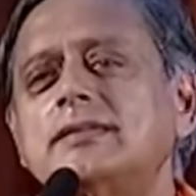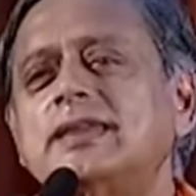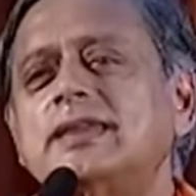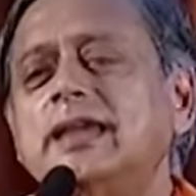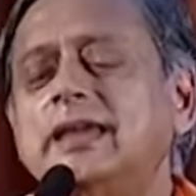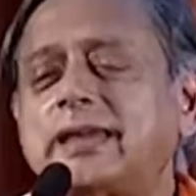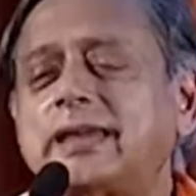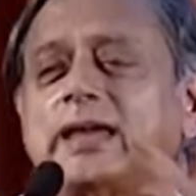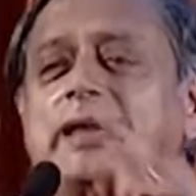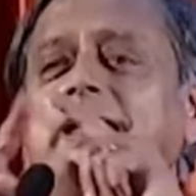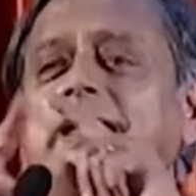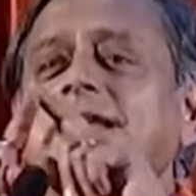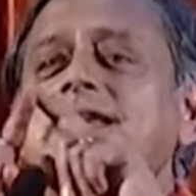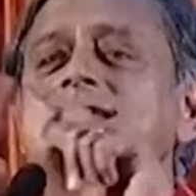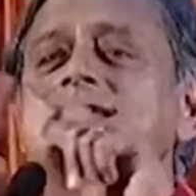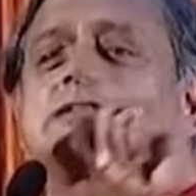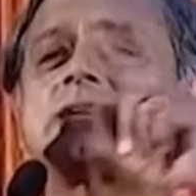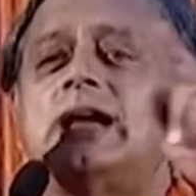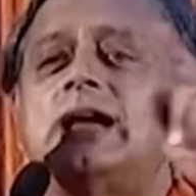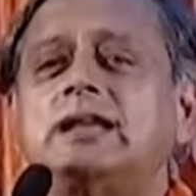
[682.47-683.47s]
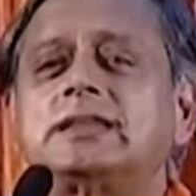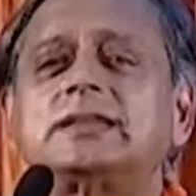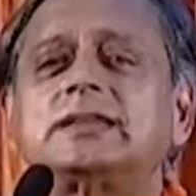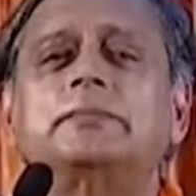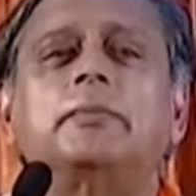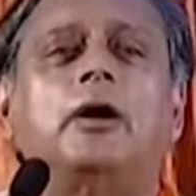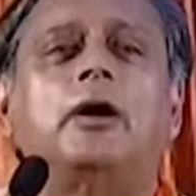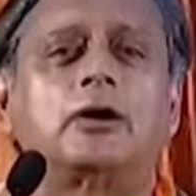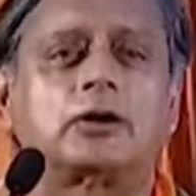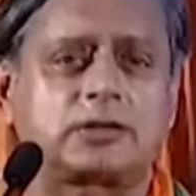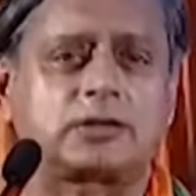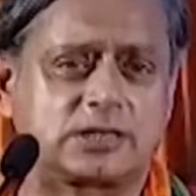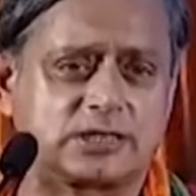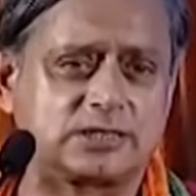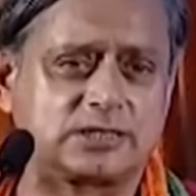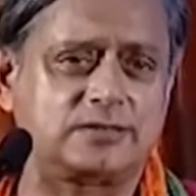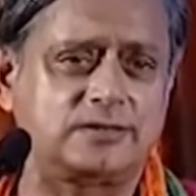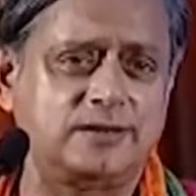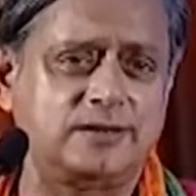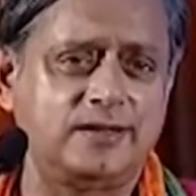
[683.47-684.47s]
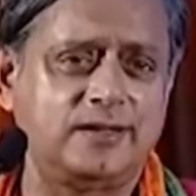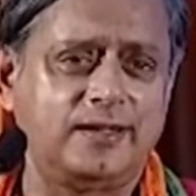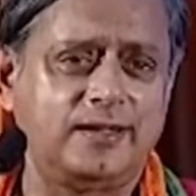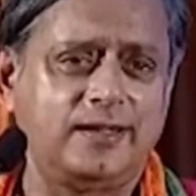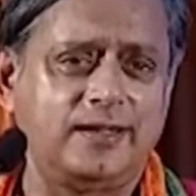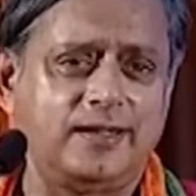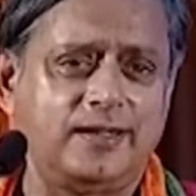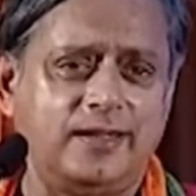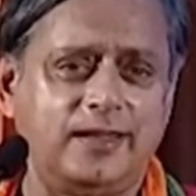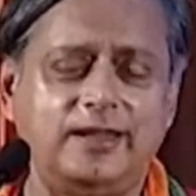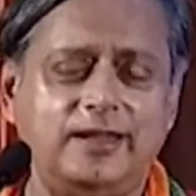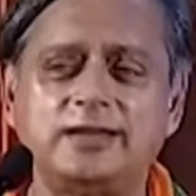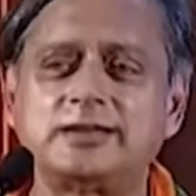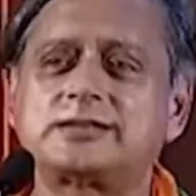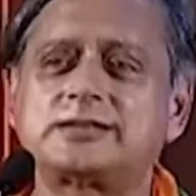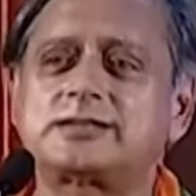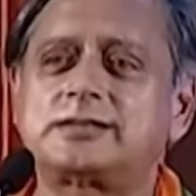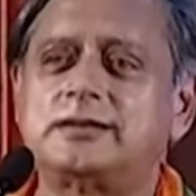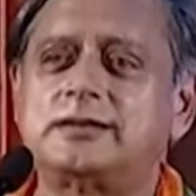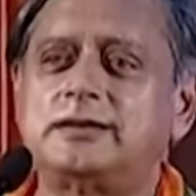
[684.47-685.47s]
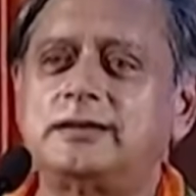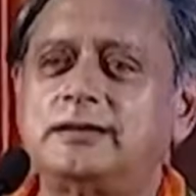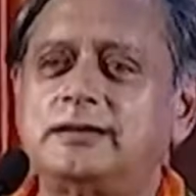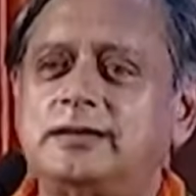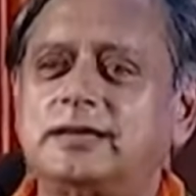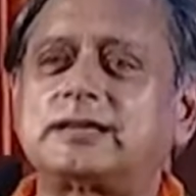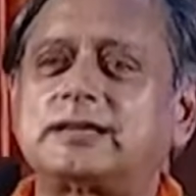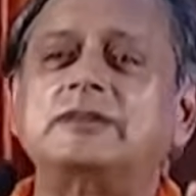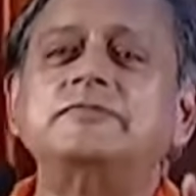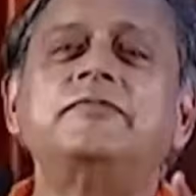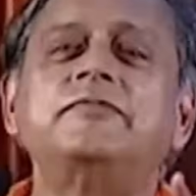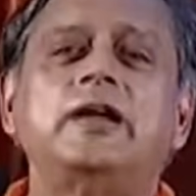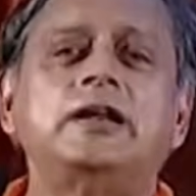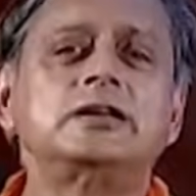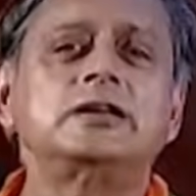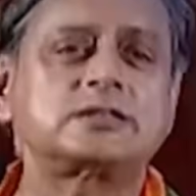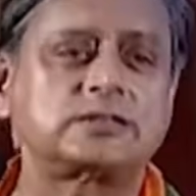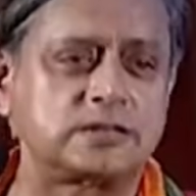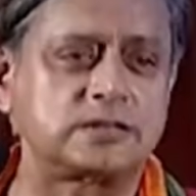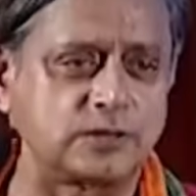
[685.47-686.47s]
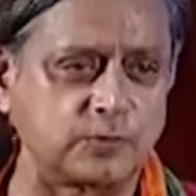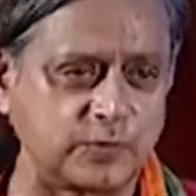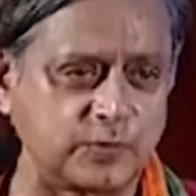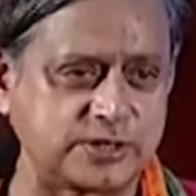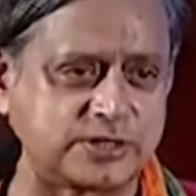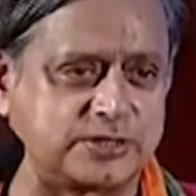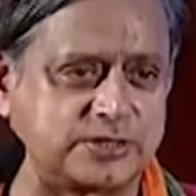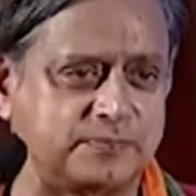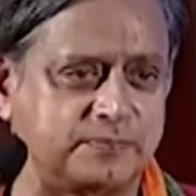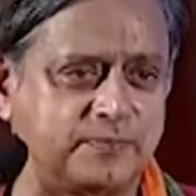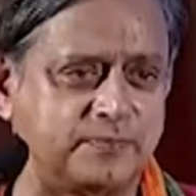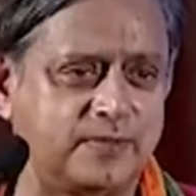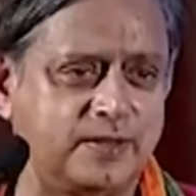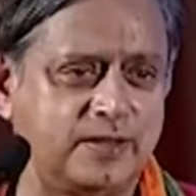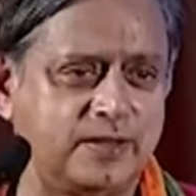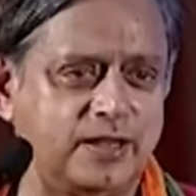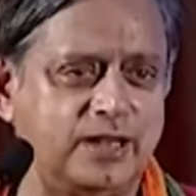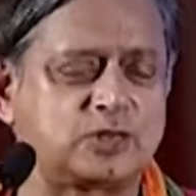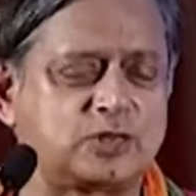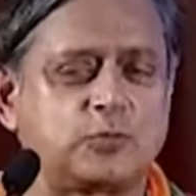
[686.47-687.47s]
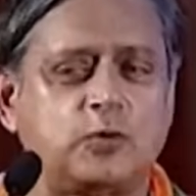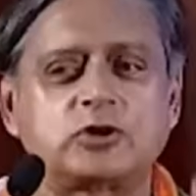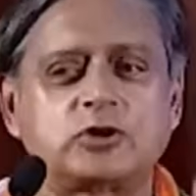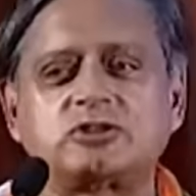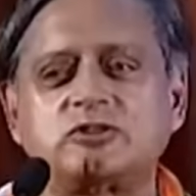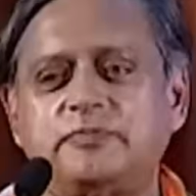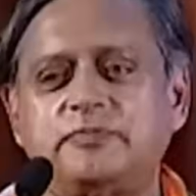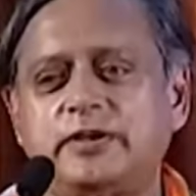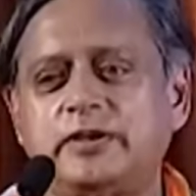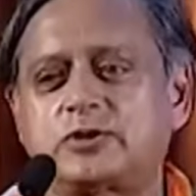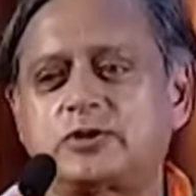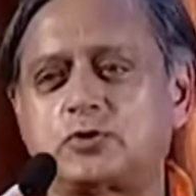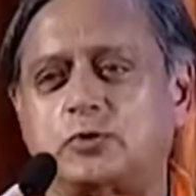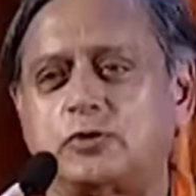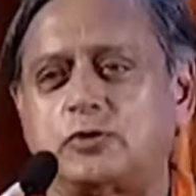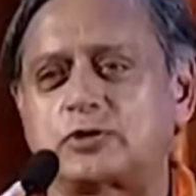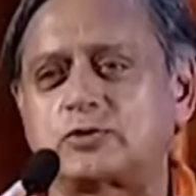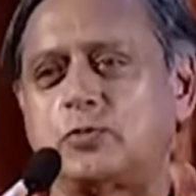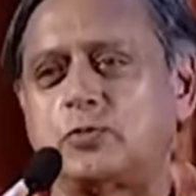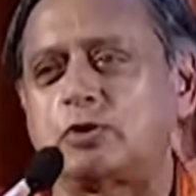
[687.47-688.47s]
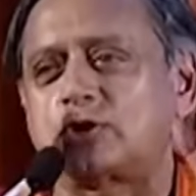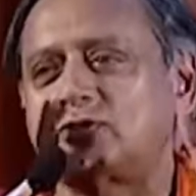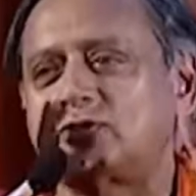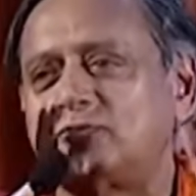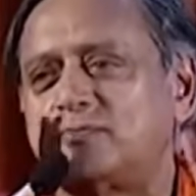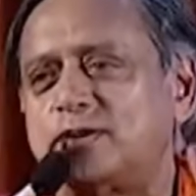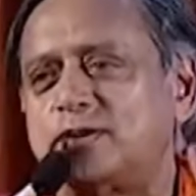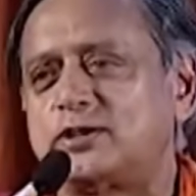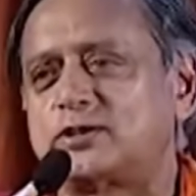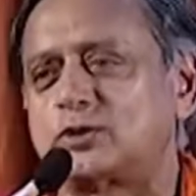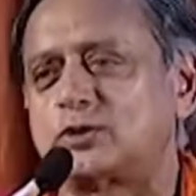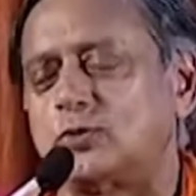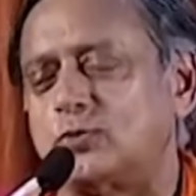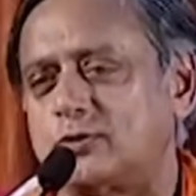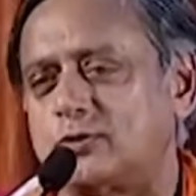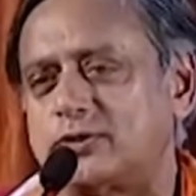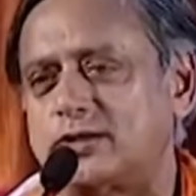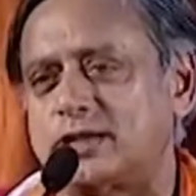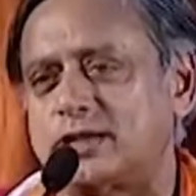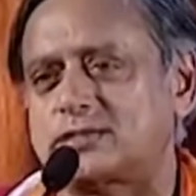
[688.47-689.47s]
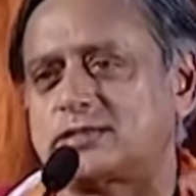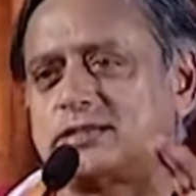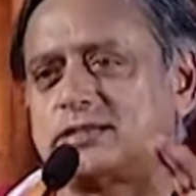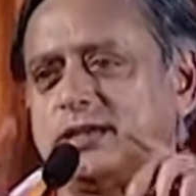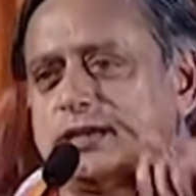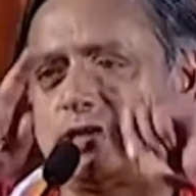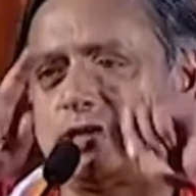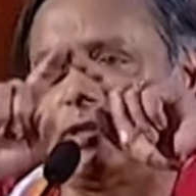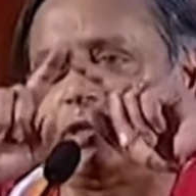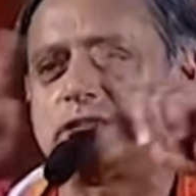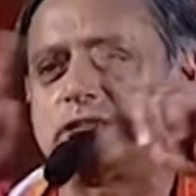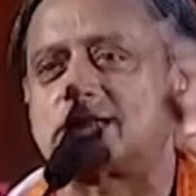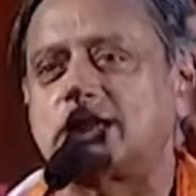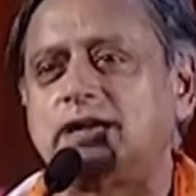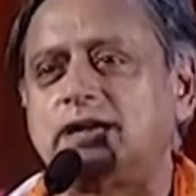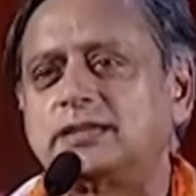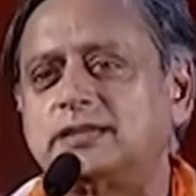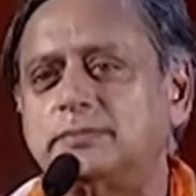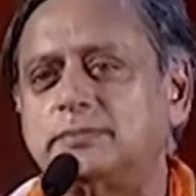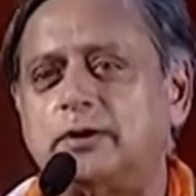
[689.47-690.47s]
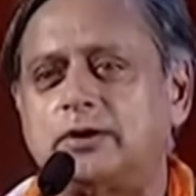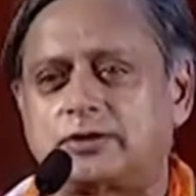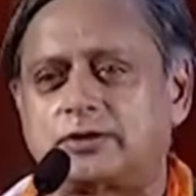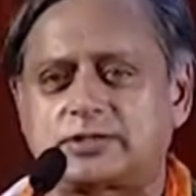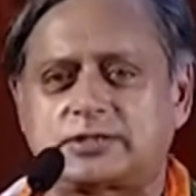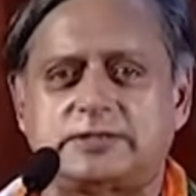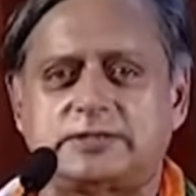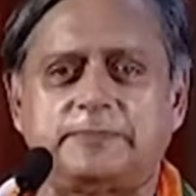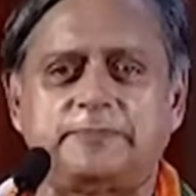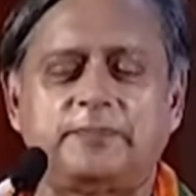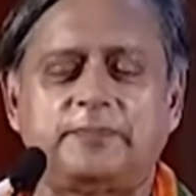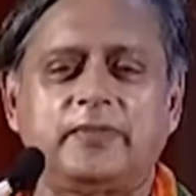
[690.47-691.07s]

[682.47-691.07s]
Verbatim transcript: Thinking inside the box is the conventional wisdom. It's what you've been taught, what you've been told. That's thinking inside the box.